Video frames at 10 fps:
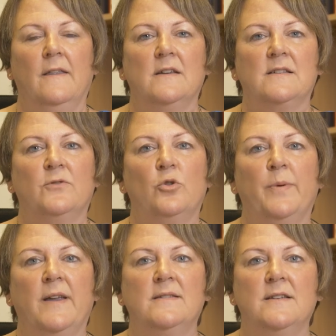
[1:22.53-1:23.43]
These have all
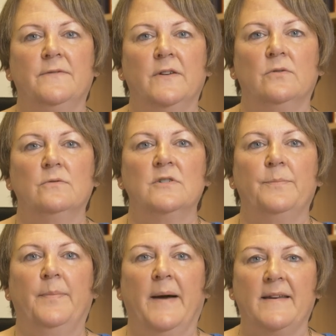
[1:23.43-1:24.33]
been difficult
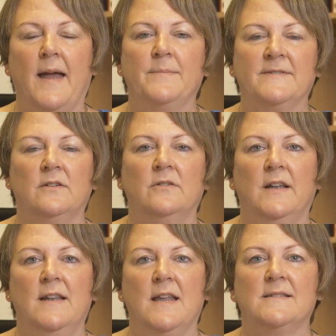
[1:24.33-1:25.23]
but
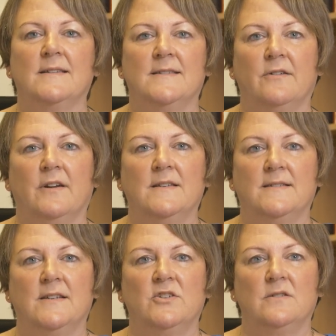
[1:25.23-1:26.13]
absolutely necessary
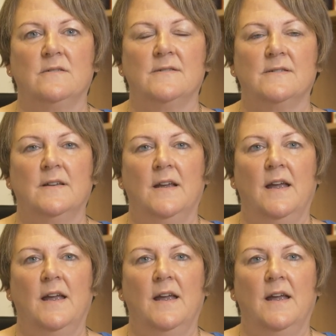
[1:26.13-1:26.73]
decisions.